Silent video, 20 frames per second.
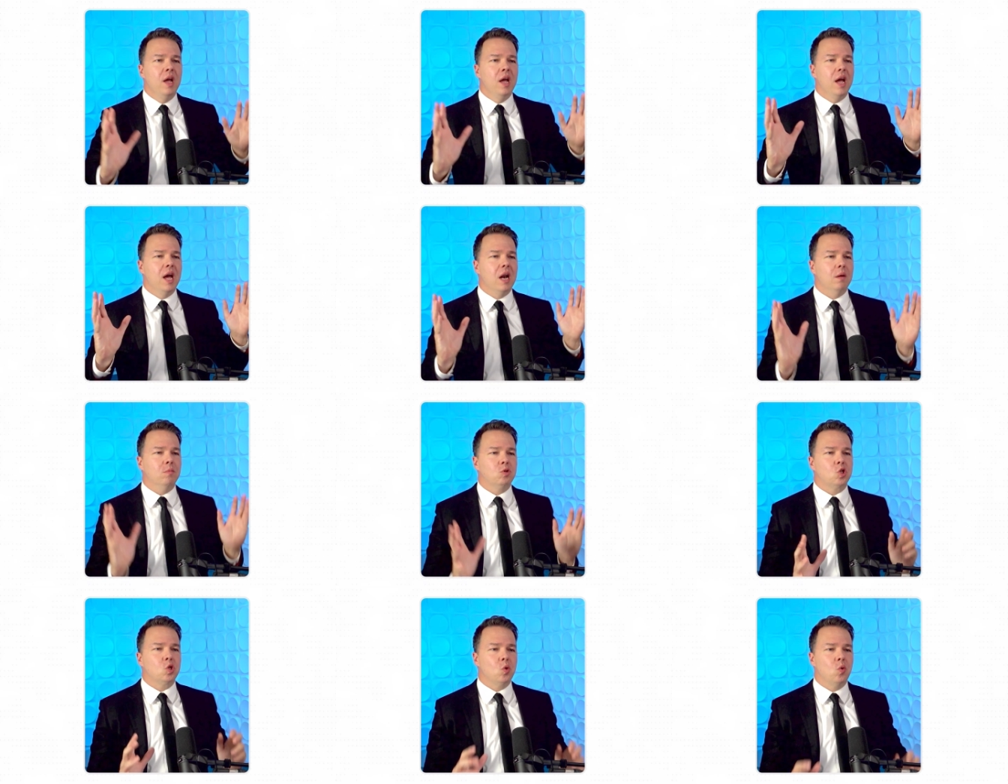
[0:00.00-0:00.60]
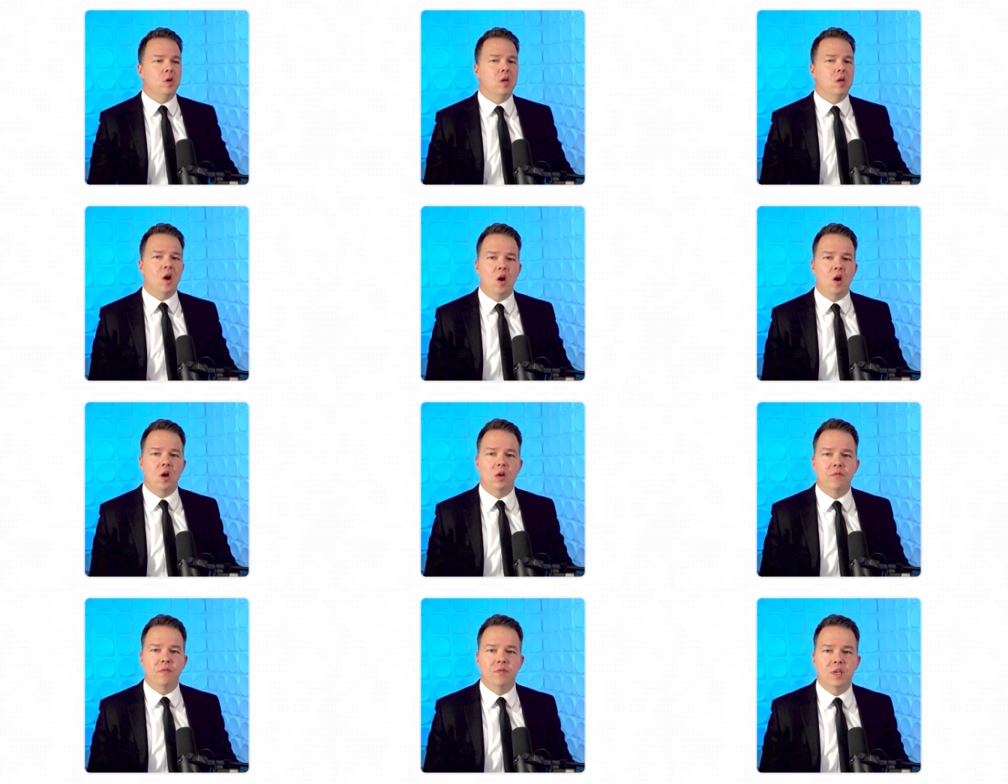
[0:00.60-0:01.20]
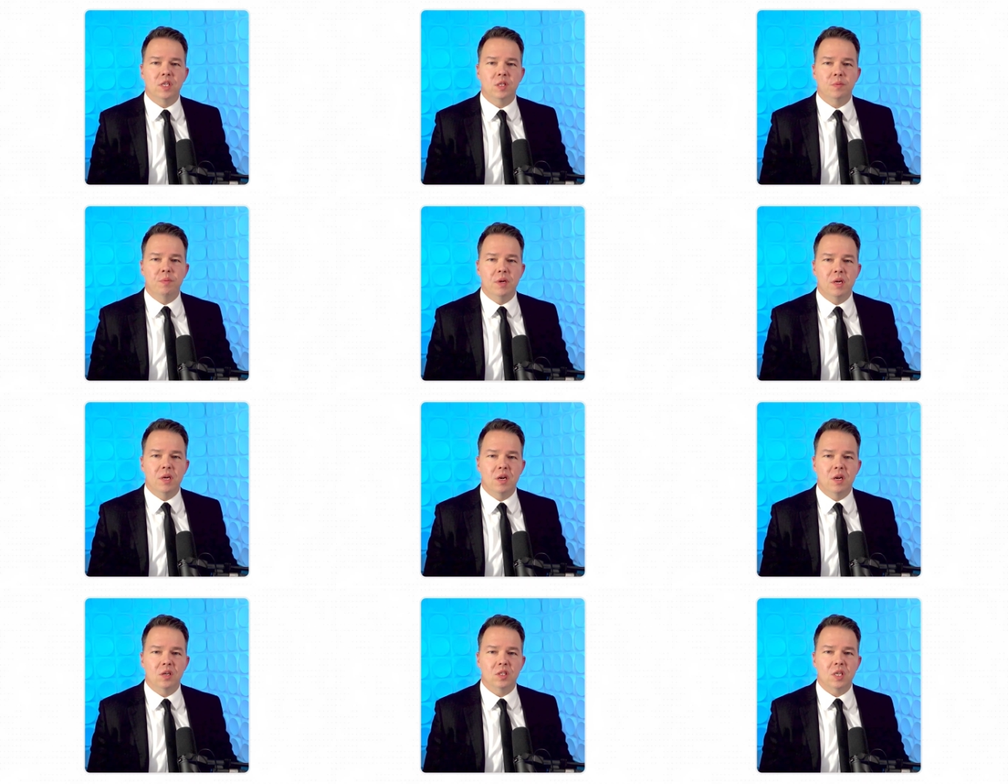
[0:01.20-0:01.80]
And I'm showing you all of this
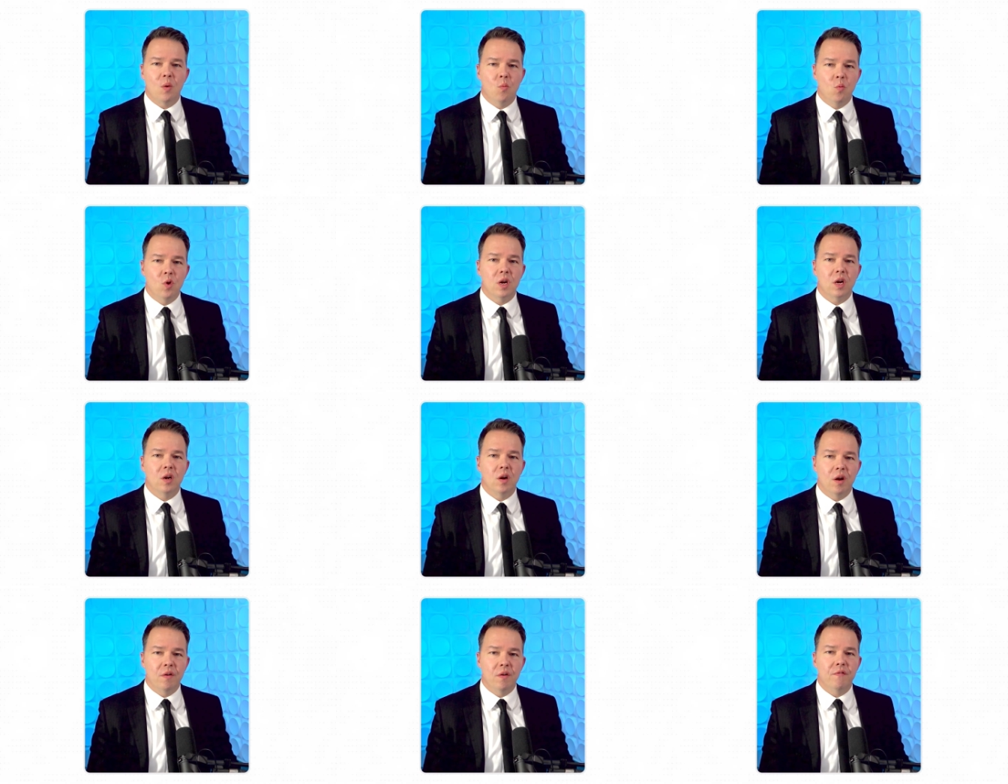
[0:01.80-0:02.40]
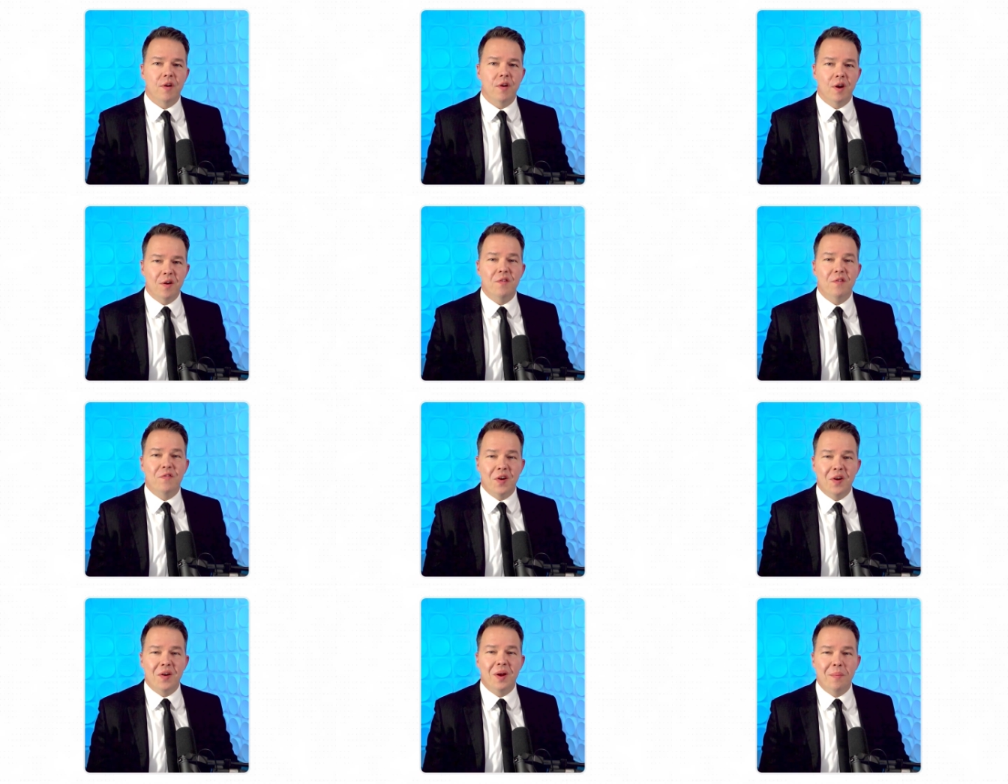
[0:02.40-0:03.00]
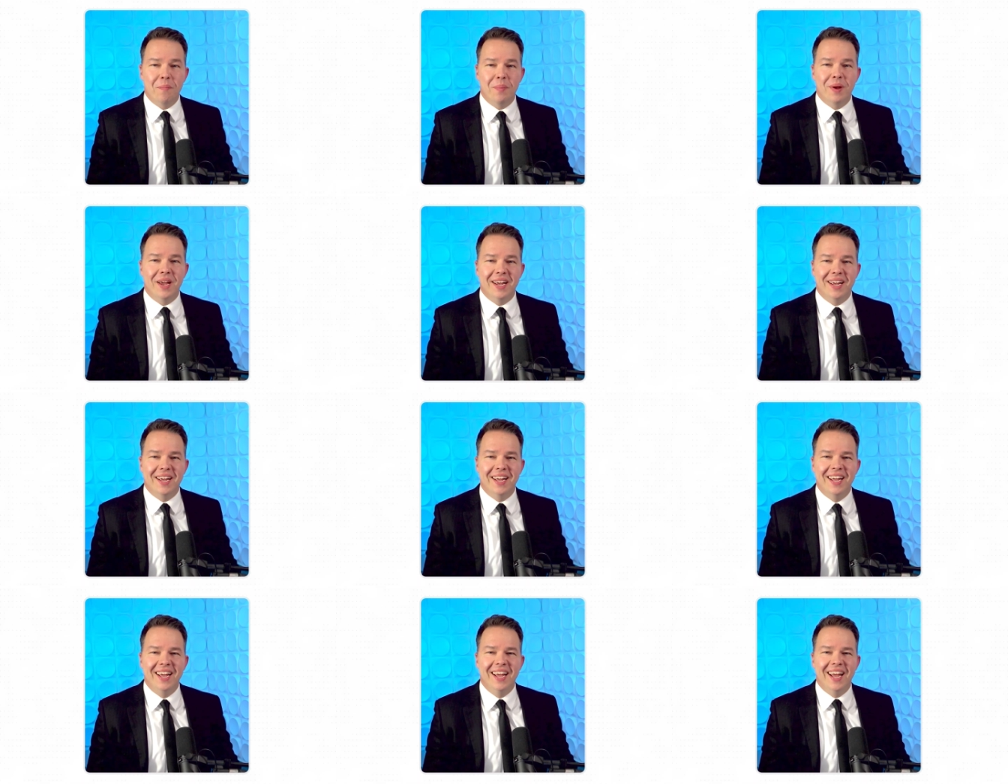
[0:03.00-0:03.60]
because I'm working on a very, very
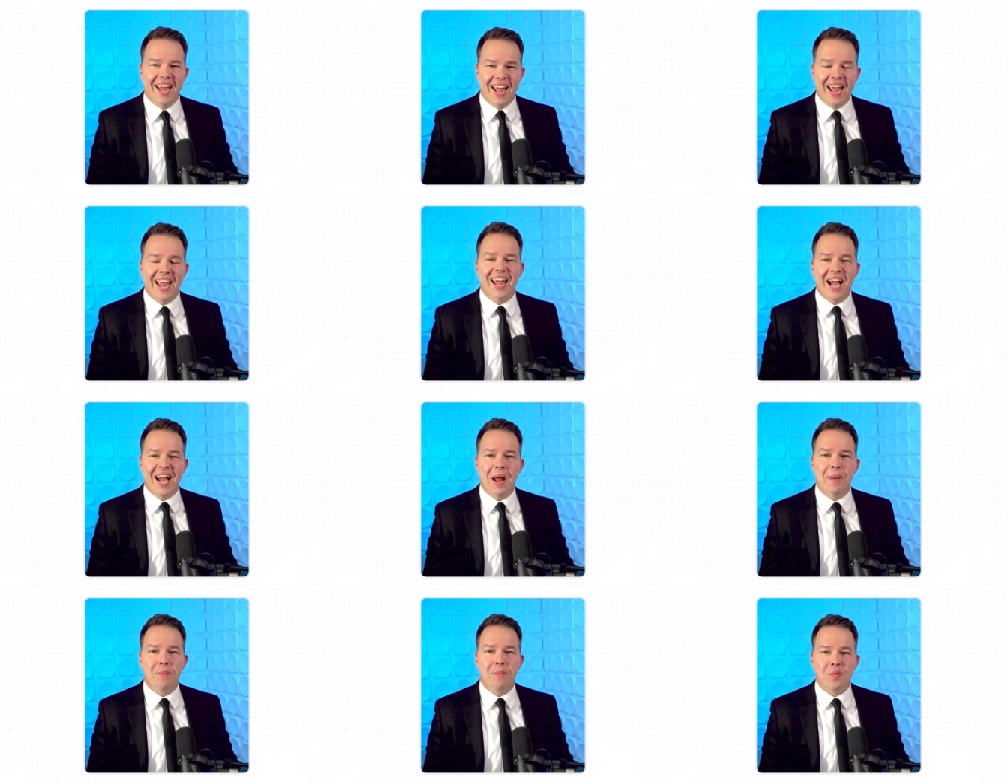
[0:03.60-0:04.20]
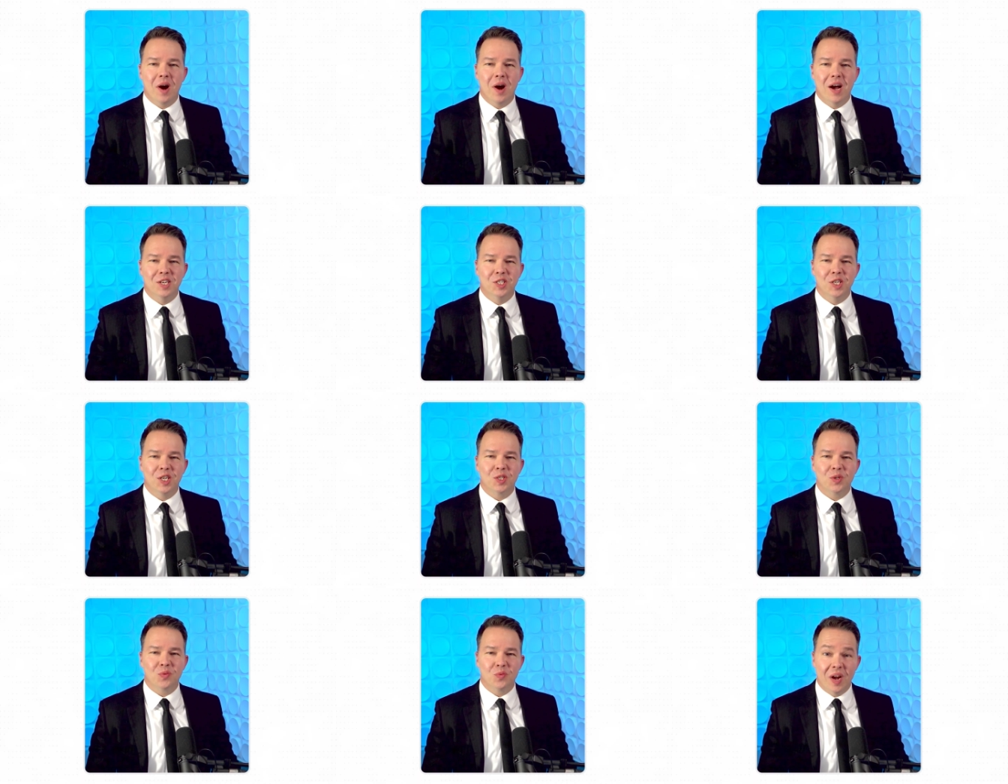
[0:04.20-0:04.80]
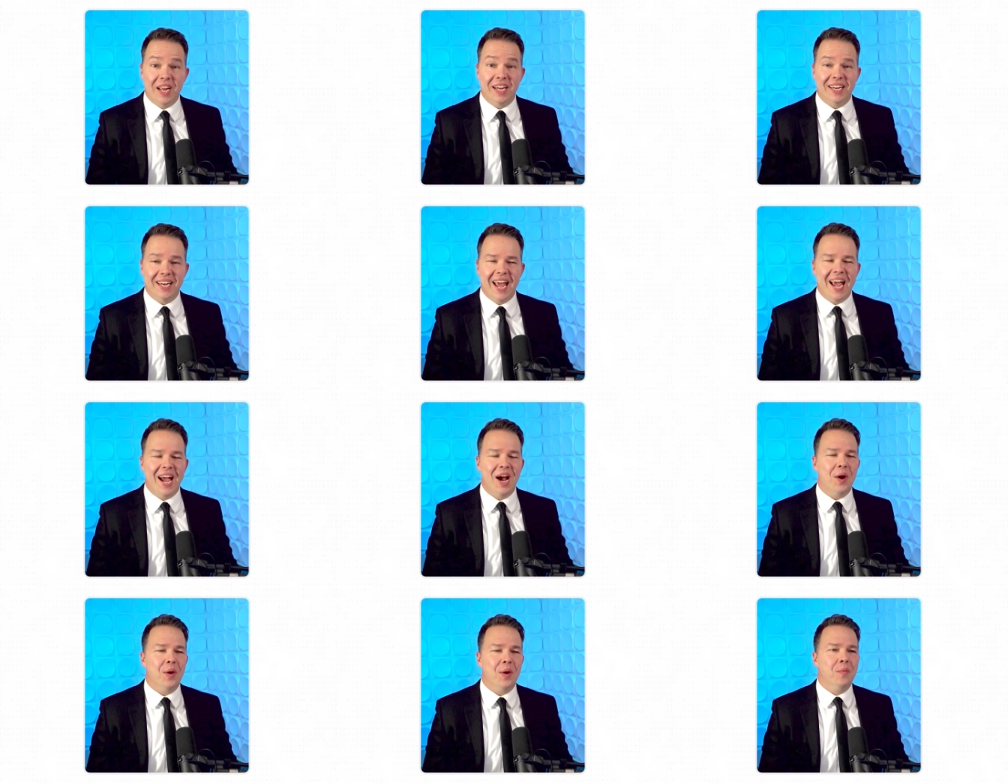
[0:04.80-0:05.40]
big AI project right
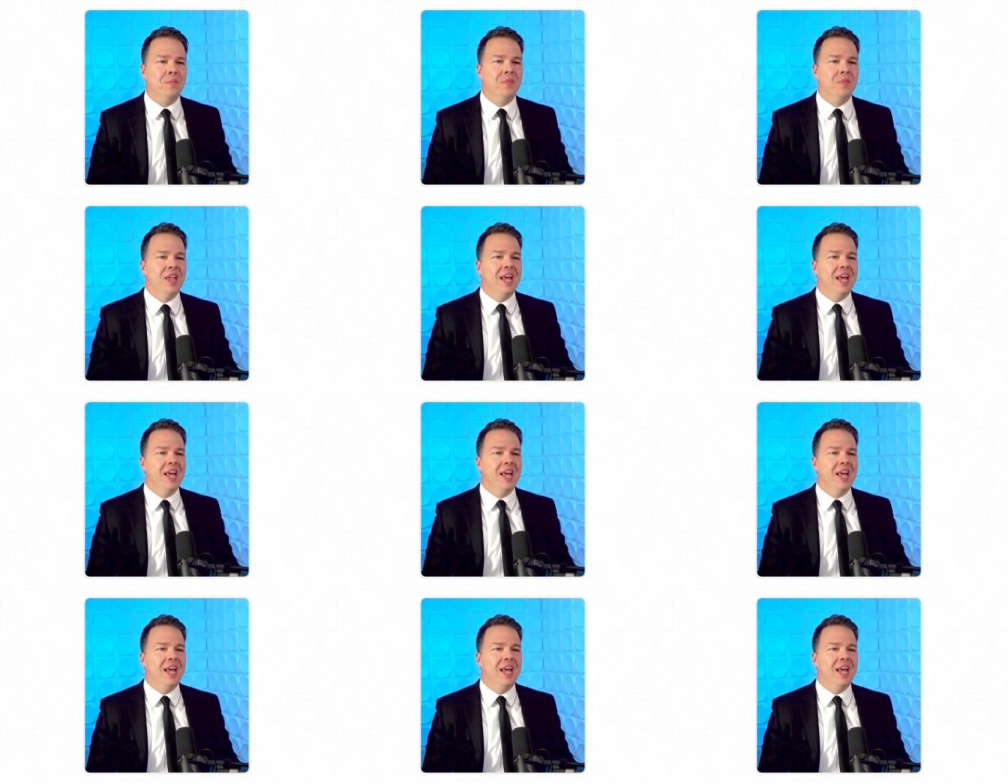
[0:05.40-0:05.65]
now.